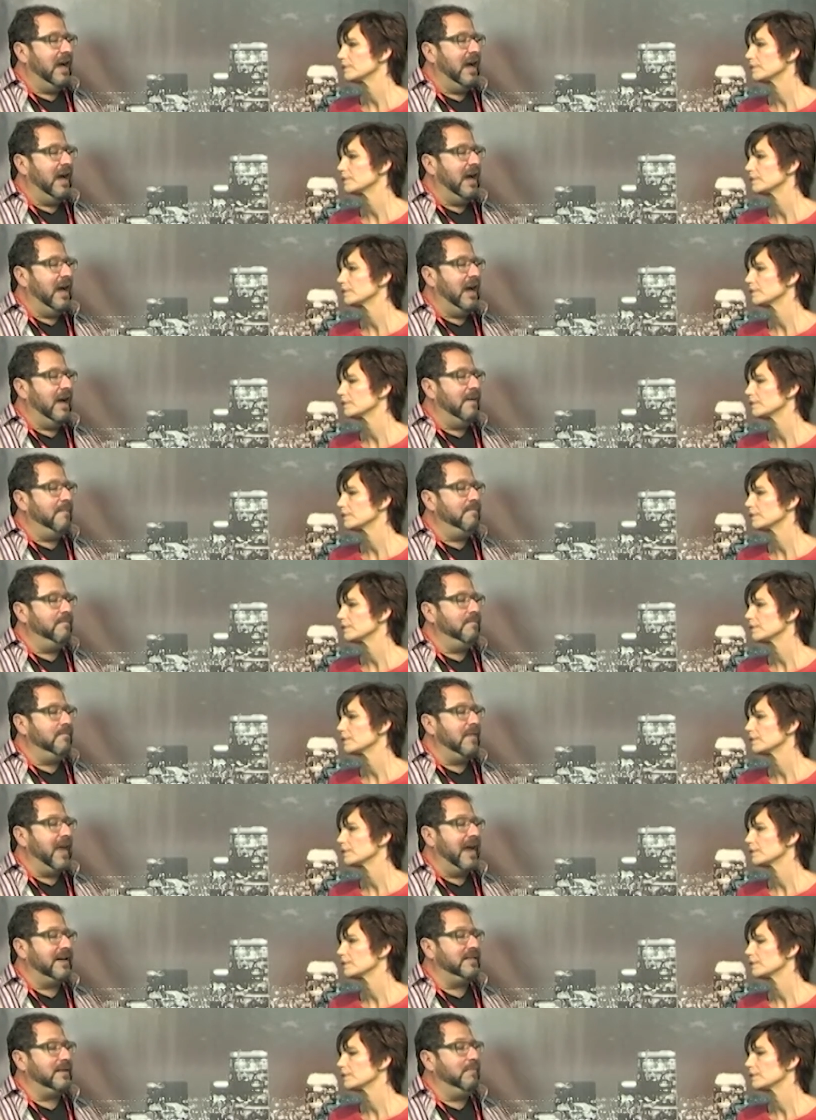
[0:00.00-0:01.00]
Speaker 1: um,
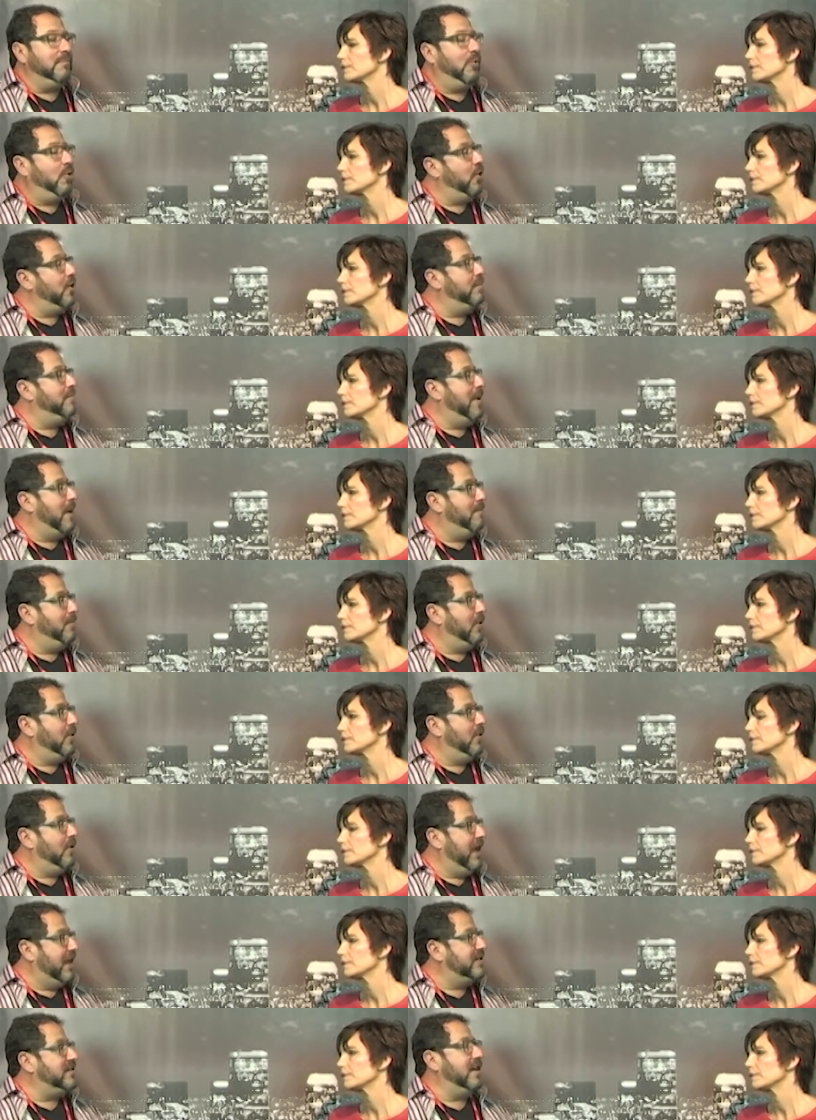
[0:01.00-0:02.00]
as a board
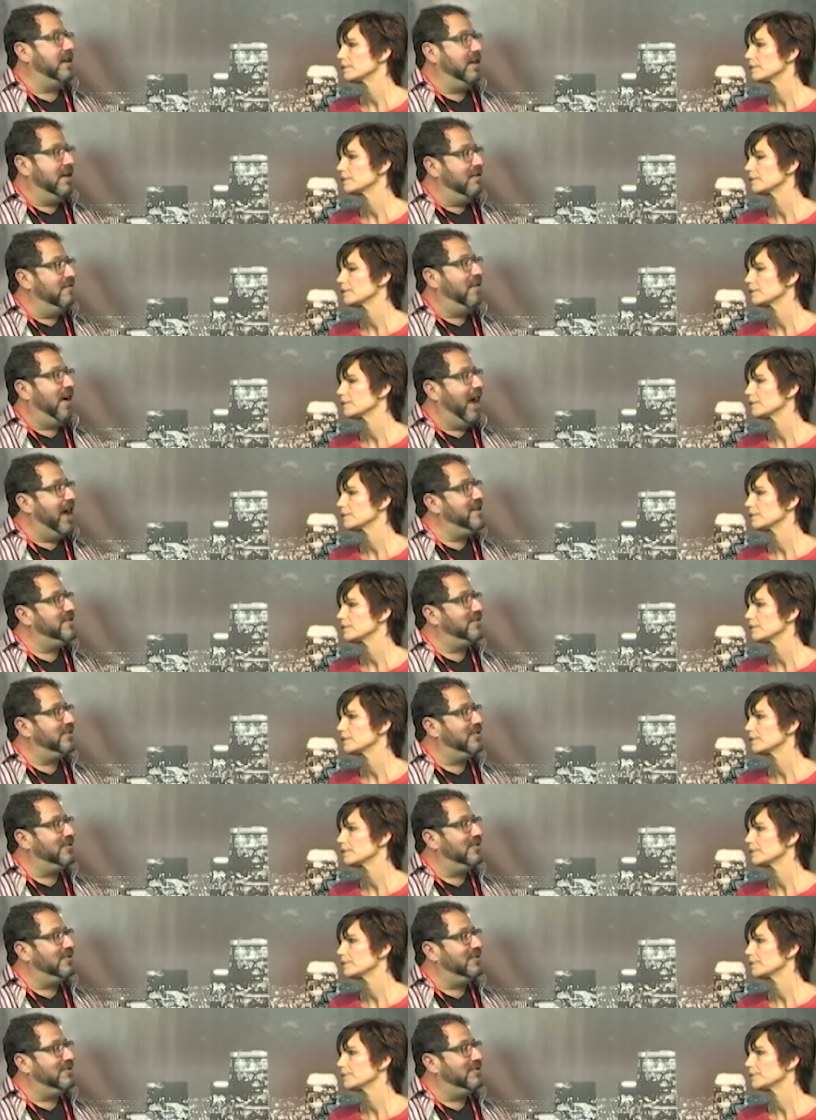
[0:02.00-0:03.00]
member, as an
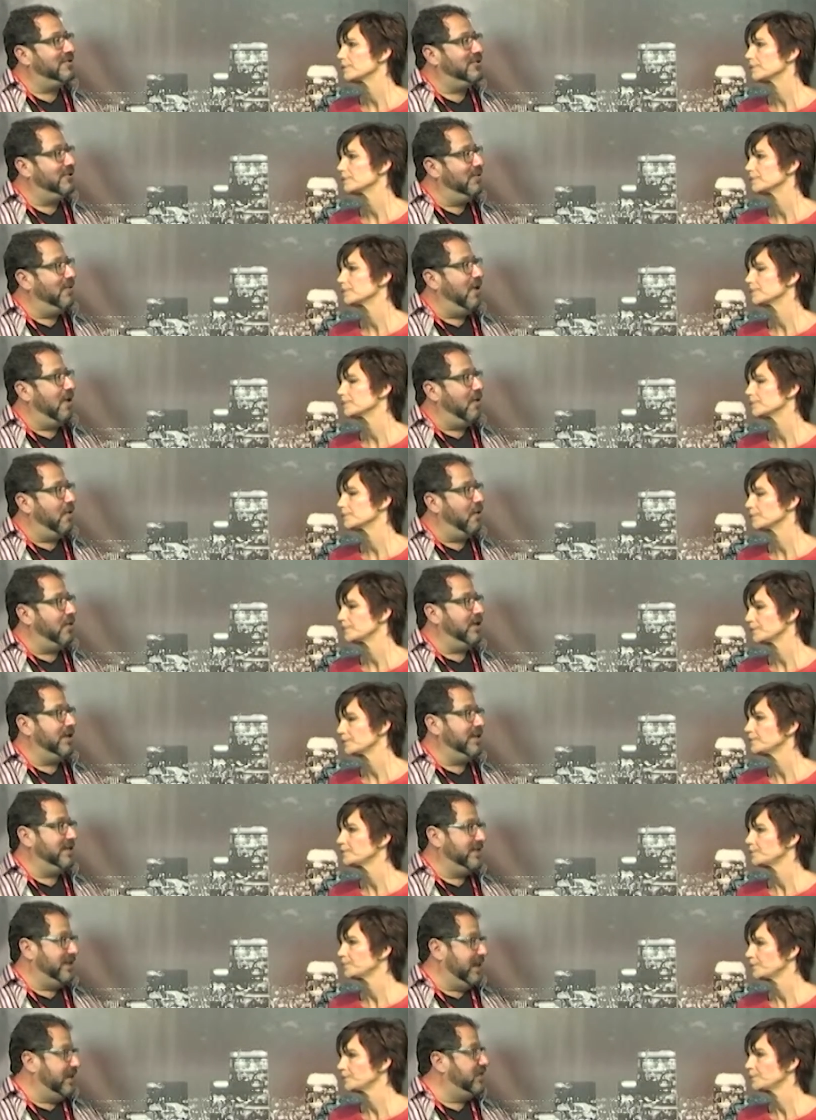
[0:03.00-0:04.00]
advisor to our
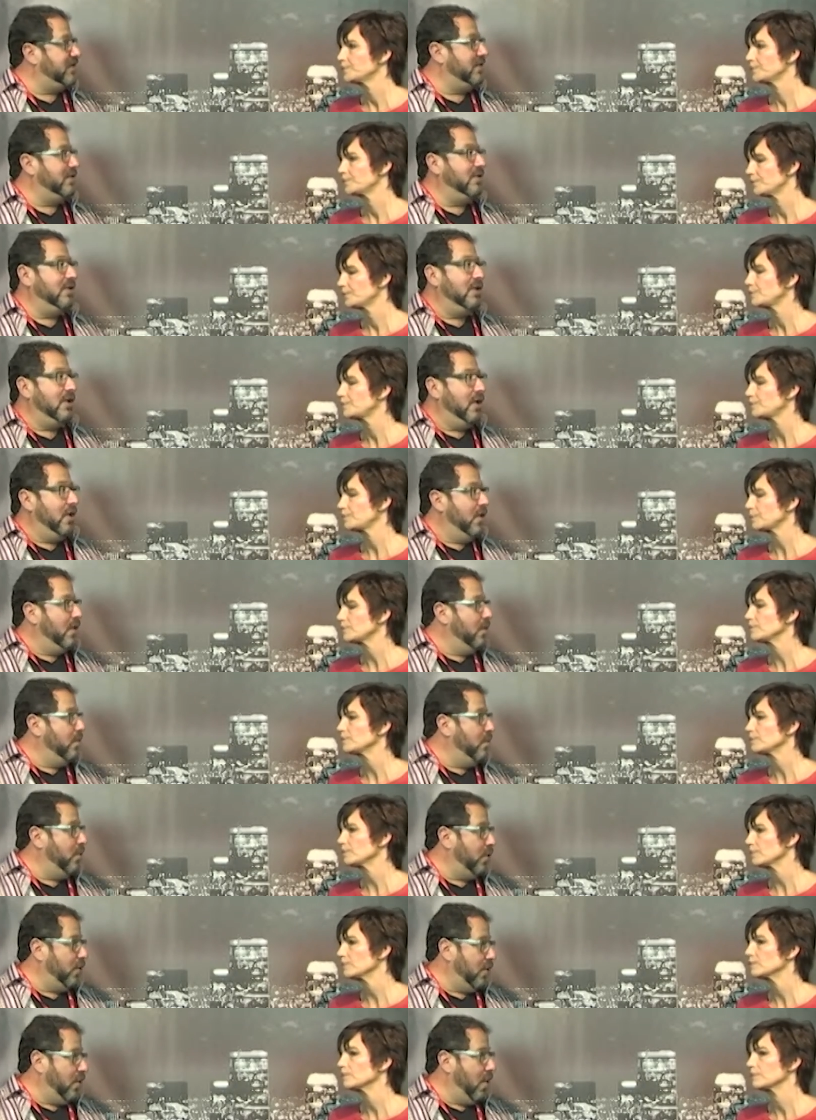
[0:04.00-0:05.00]
organization,
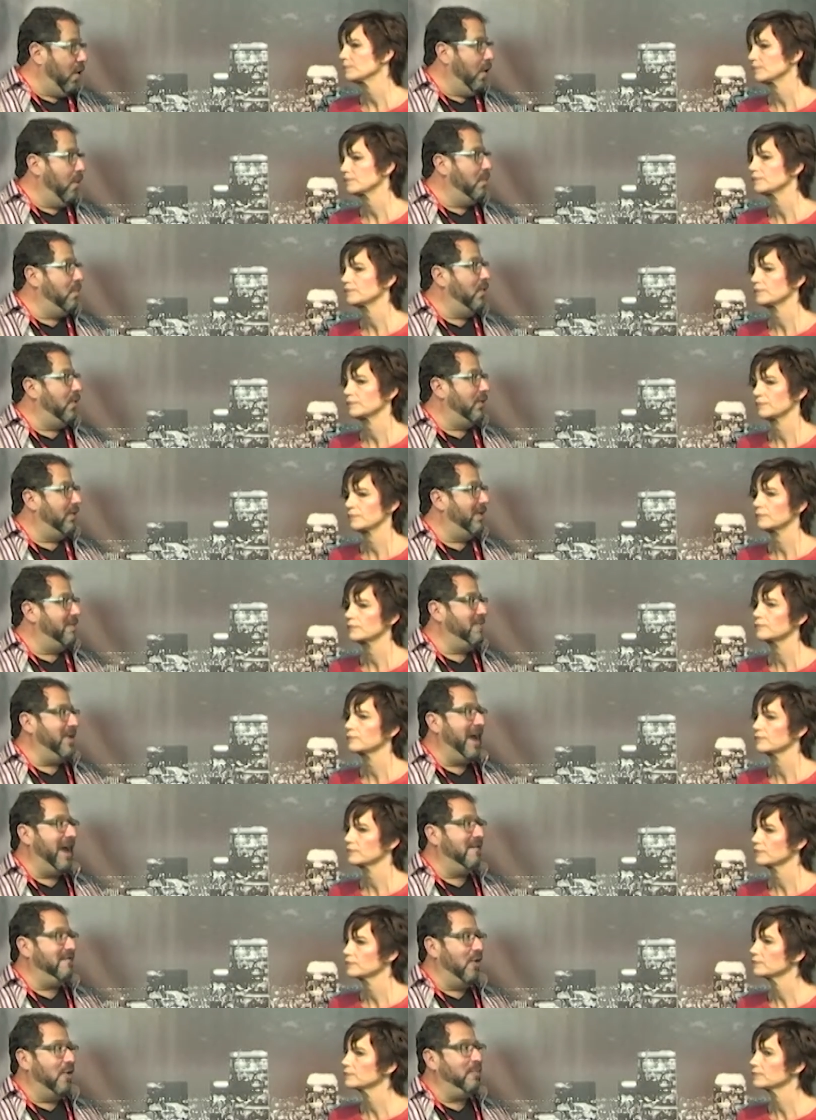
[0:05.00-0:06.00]
we're, we're,
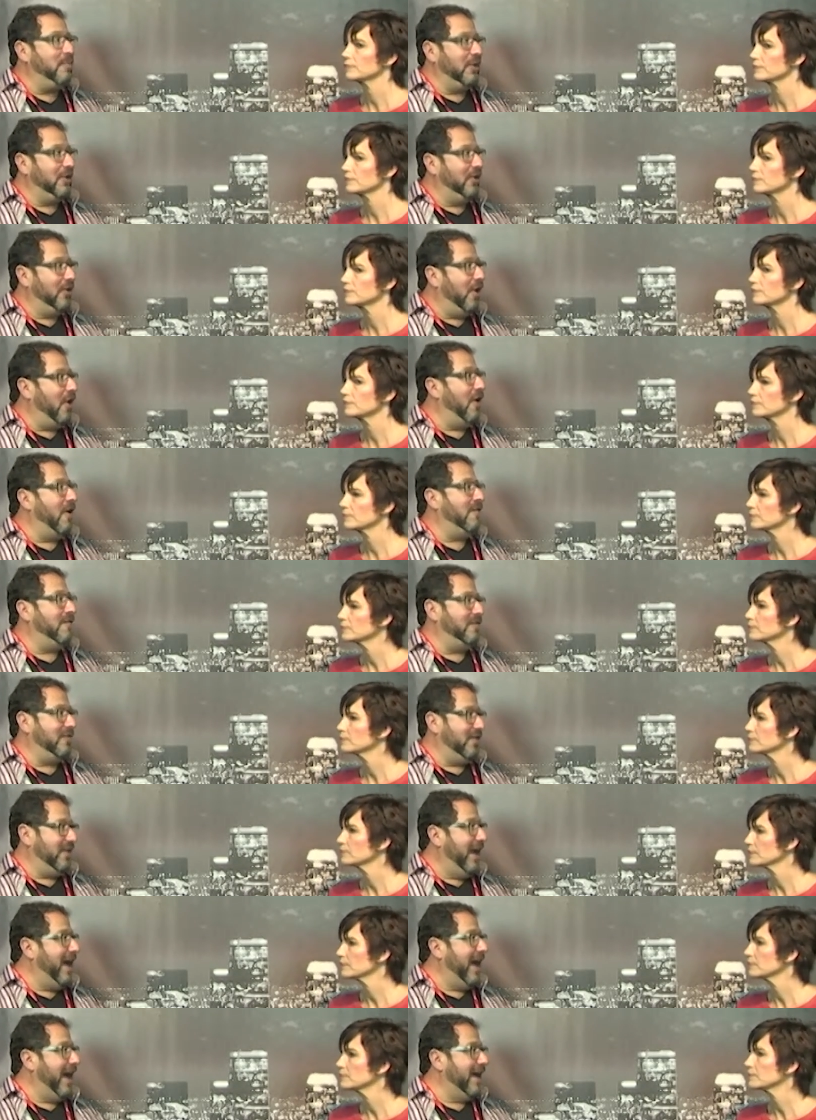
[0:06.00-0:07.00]
we have open call
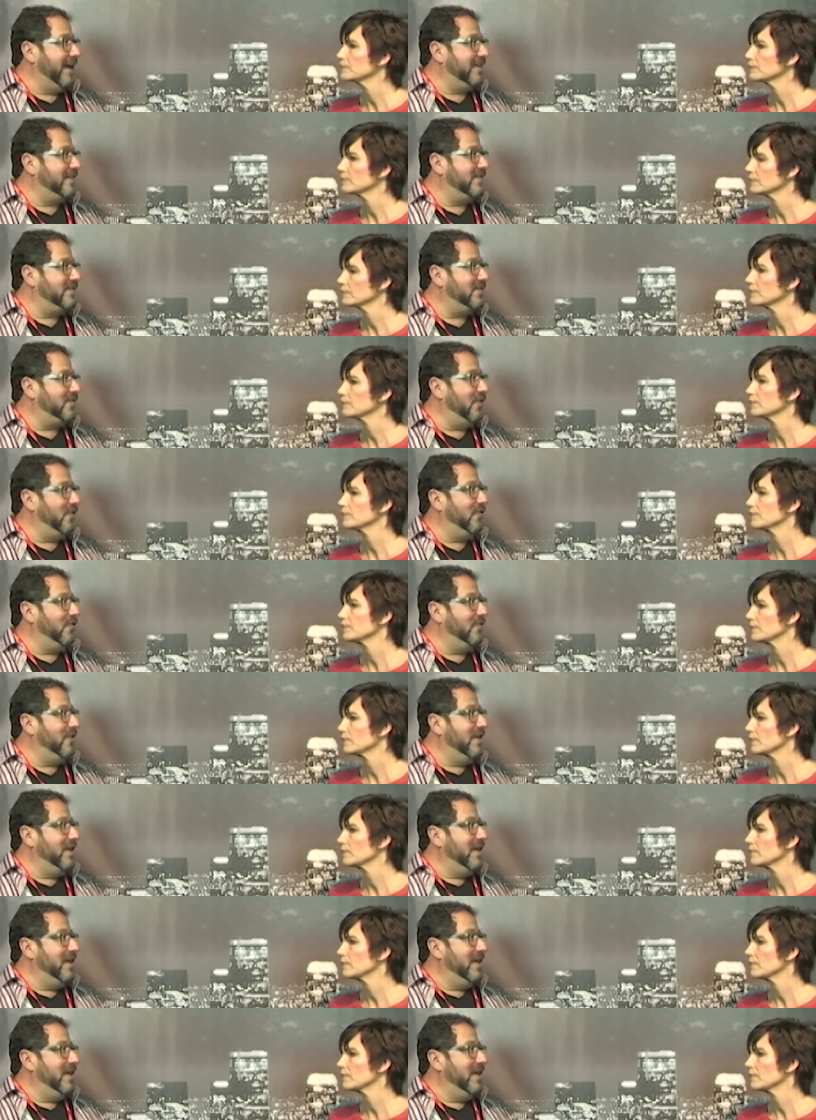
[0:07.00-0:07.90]
for that. So